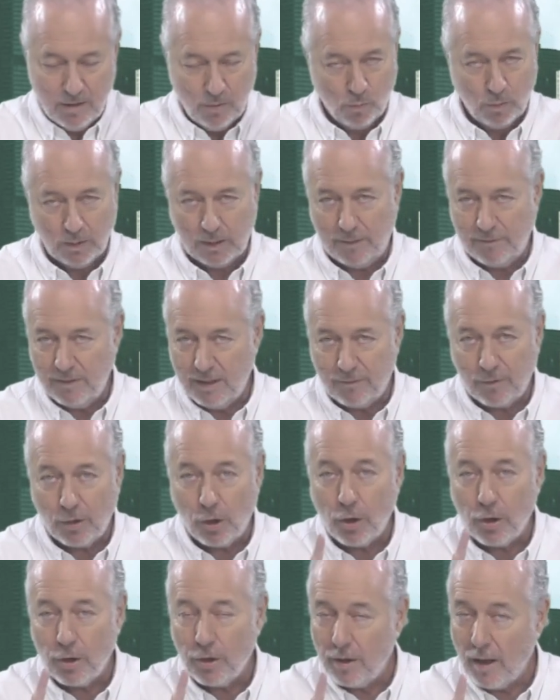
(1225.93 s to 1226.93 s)
Well, I've never
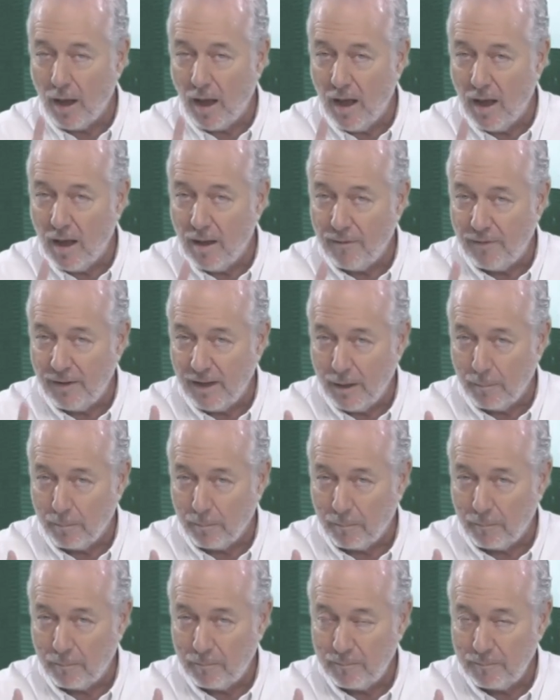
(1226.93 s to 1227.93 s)
heard of
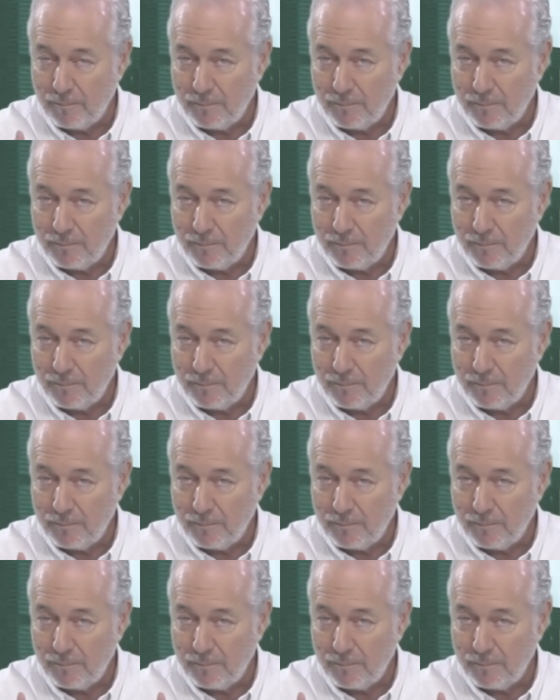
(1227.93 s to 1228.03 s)
him.